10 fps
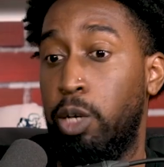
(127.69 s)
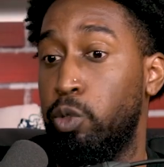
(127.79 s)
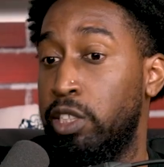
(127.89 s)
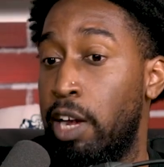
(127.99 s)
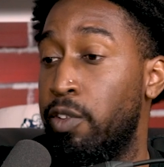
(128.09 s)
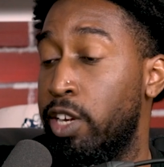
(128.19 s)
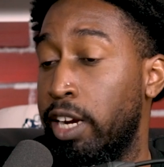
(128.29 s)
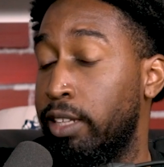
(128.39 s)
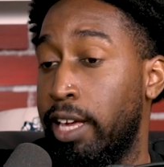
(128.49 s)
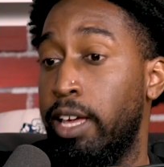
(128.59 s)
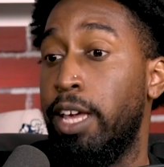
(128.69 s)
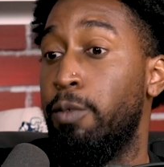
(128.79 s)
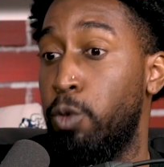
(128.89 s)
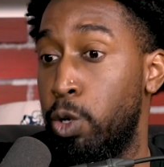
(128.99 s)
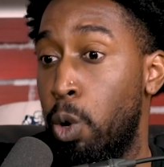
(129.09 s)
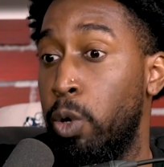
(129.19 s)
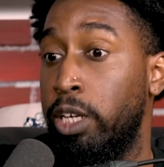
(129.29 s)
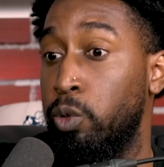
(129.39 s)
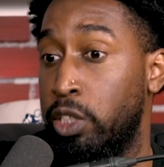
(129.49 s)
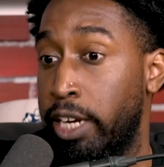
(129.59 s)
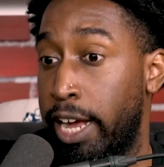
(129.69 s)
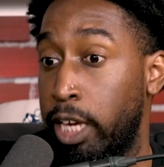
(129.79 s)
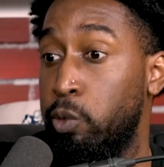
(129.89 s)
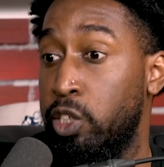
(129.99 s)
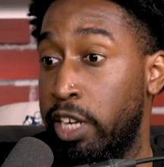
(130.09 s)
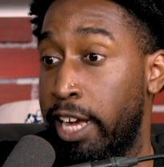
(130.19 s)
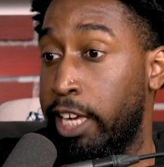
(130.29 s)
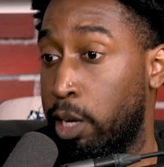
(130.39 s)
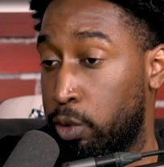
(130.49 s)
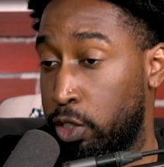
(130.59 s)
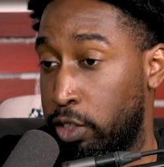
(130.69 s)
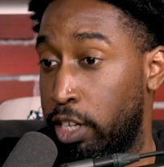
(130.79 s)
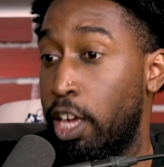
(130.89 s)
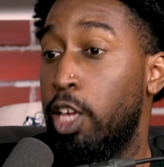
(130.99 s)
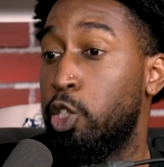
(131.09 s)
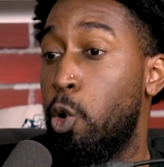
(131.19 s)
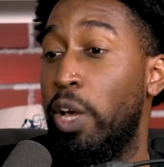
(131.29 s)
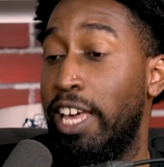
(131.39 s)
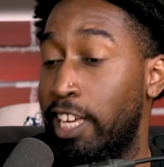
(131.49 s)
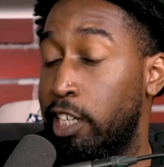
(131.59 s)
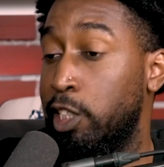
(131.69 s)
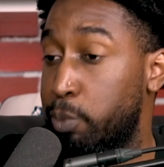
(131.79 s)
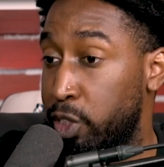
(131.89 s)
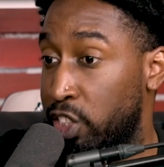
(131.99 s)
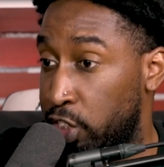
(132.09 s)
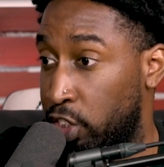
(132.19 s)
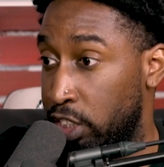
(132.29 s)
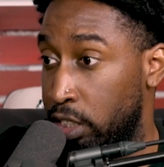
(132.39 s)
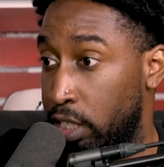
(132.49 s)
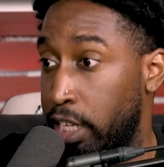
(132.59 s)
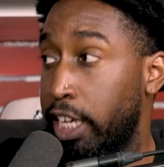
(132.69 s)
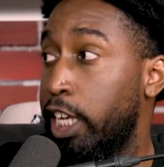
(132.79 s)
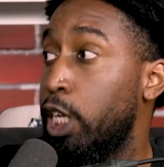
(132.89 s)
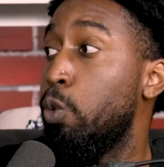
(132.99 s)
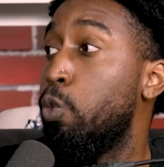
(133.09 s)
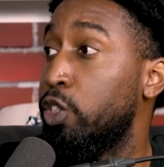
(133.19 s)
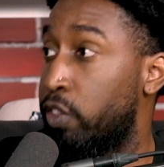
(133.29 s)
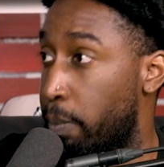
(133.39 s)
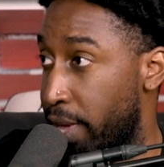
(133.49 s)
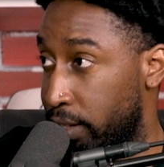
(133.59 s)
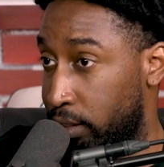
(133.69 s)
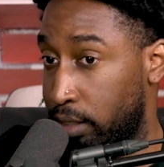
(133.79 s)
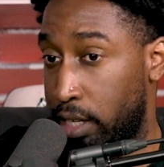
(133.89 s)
He was never good at that, and we know what he was good at. He was good at kick returning. So at his position, he was the best.